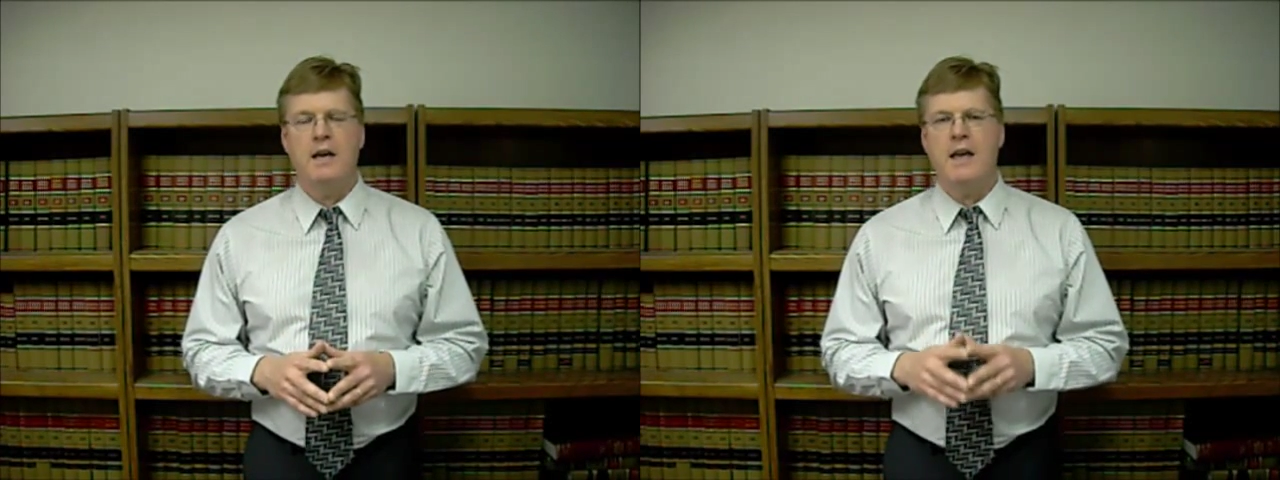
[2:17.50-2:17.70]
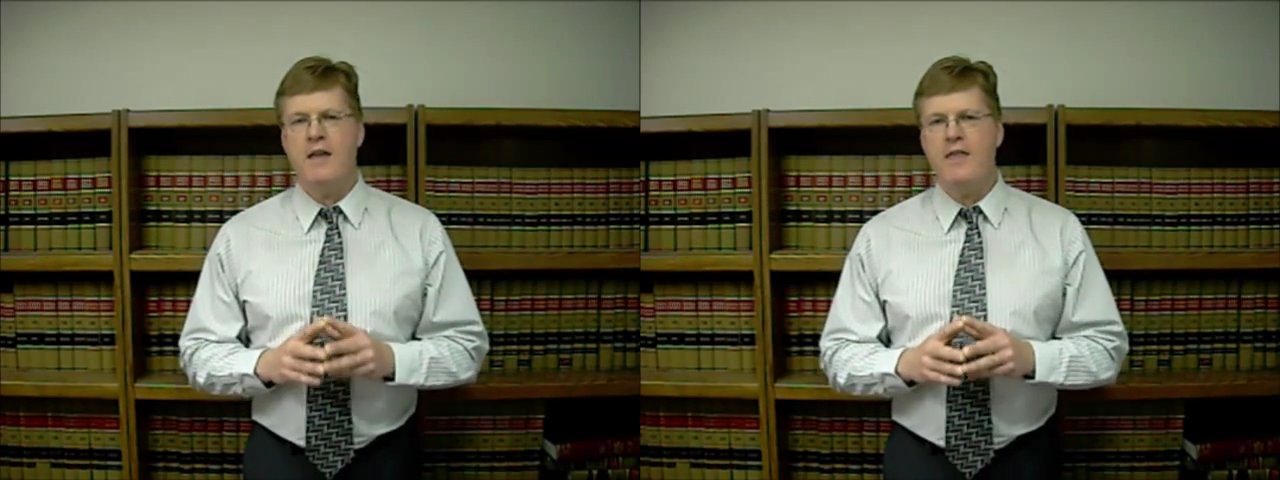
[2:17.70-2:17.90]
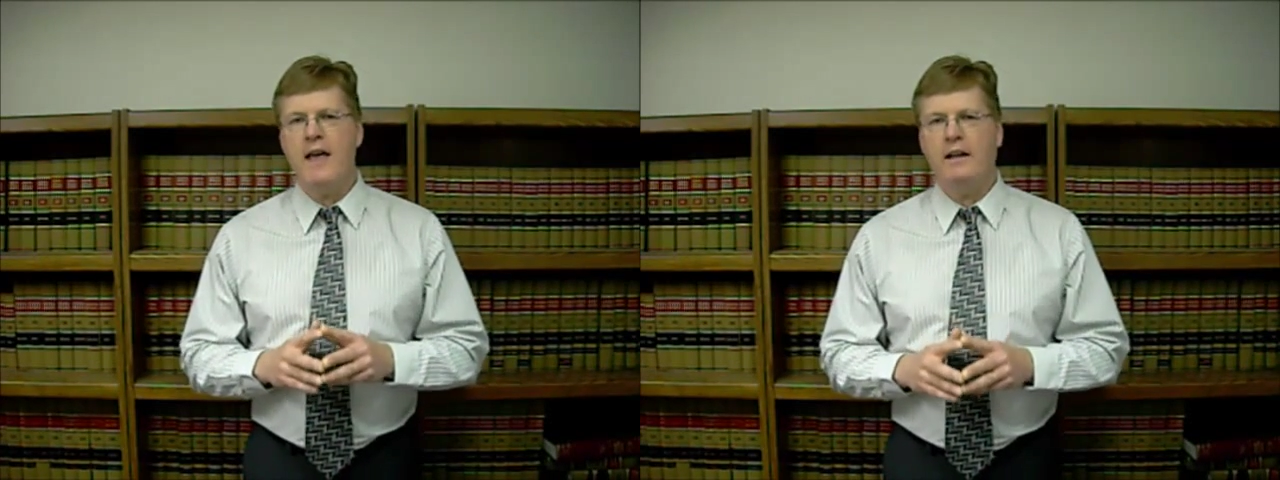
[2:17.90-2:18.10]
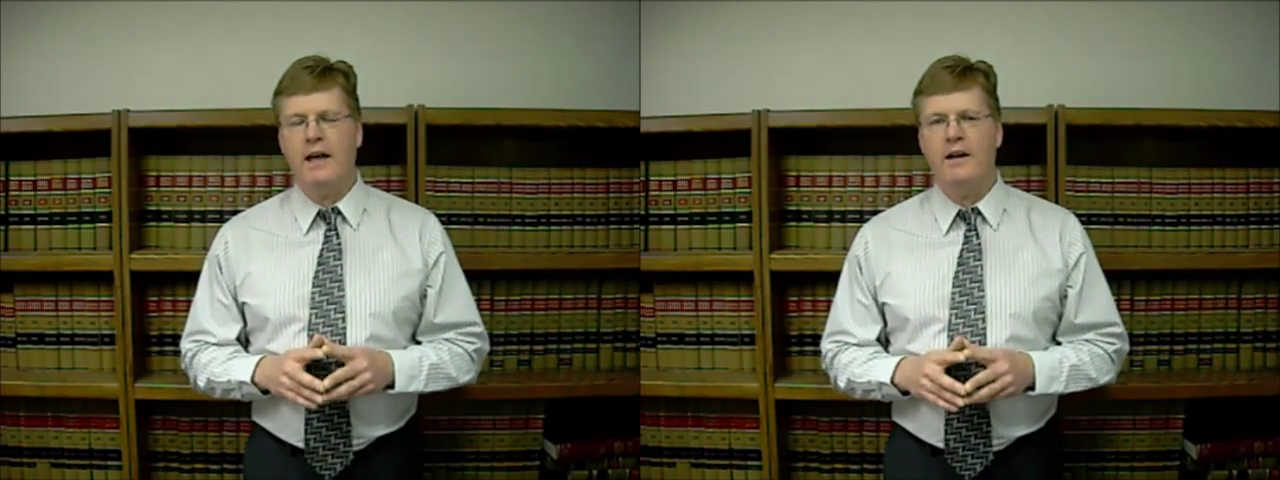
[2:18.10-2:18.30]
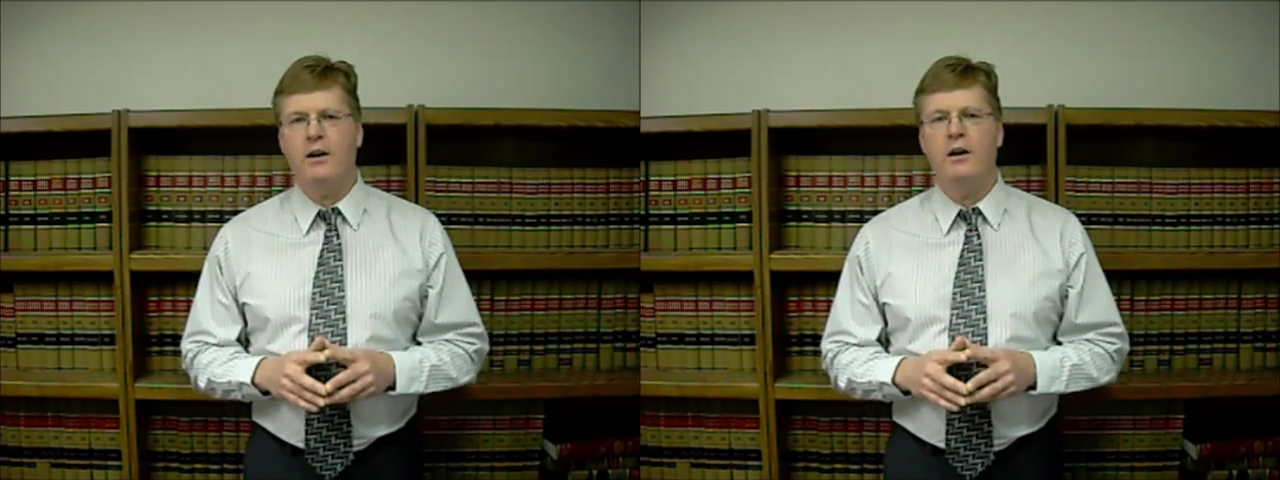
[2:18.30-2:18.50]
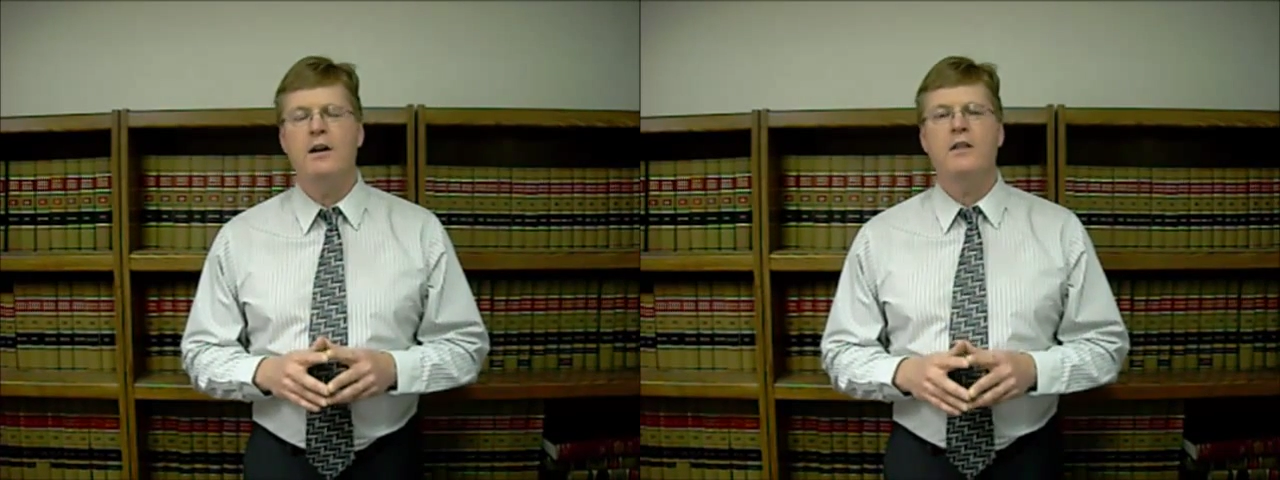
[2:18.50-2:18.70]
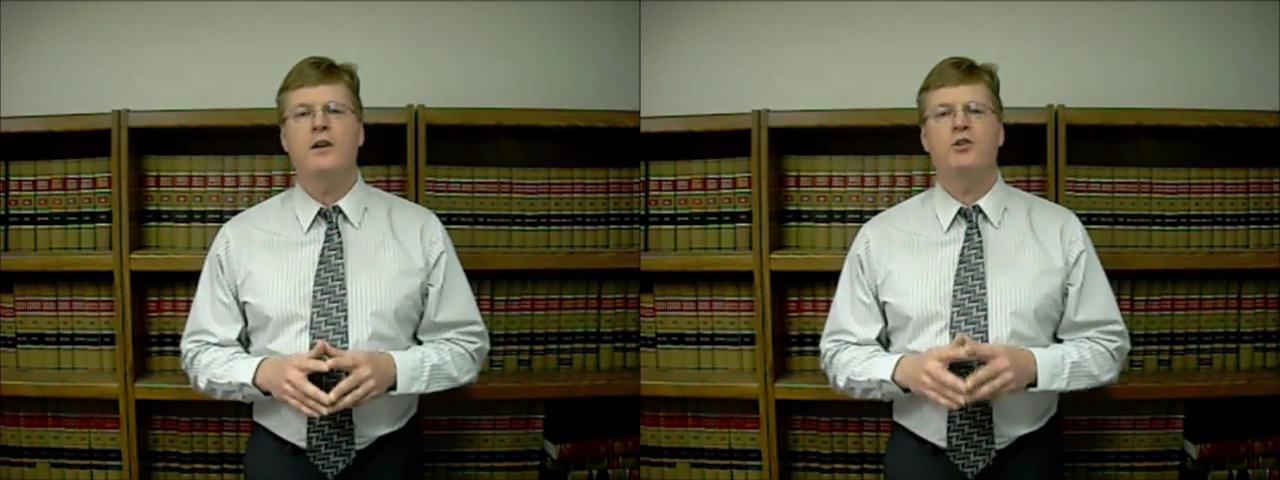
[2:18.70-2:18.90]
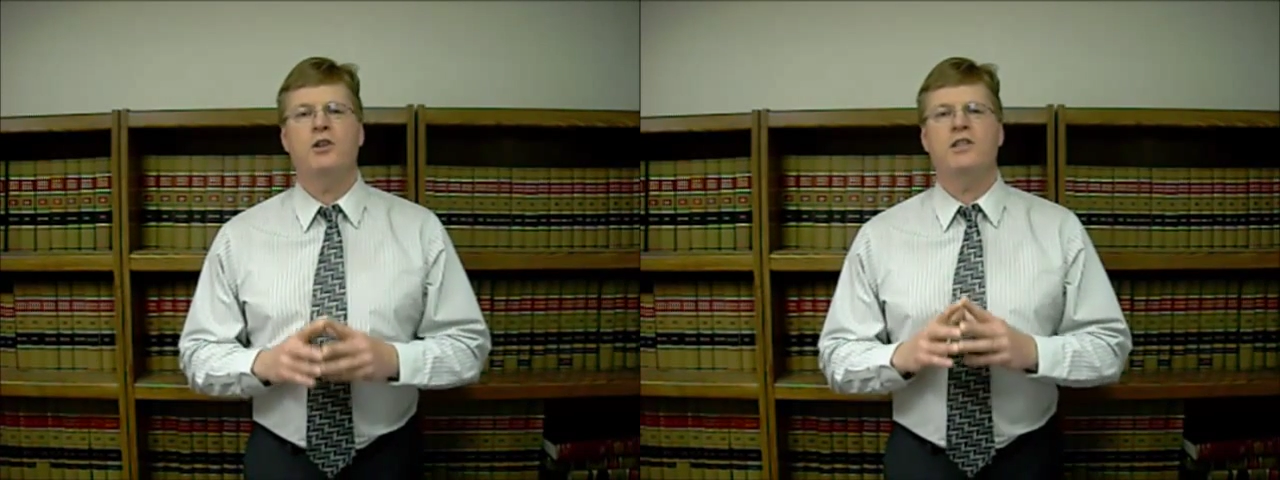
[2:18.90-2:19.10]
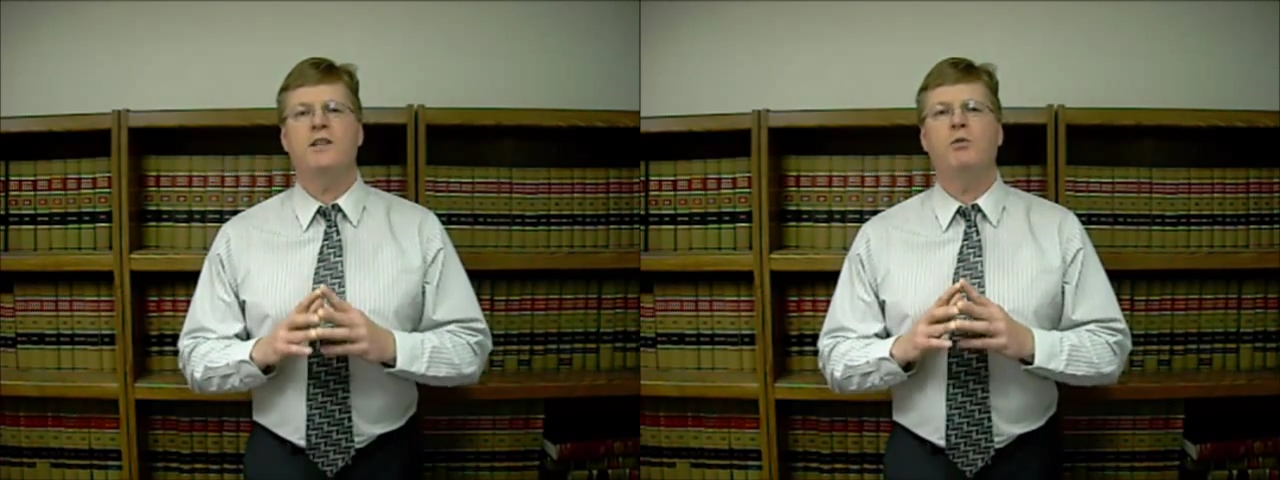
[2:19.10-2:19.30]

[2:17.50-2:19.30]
In that letter, the trustee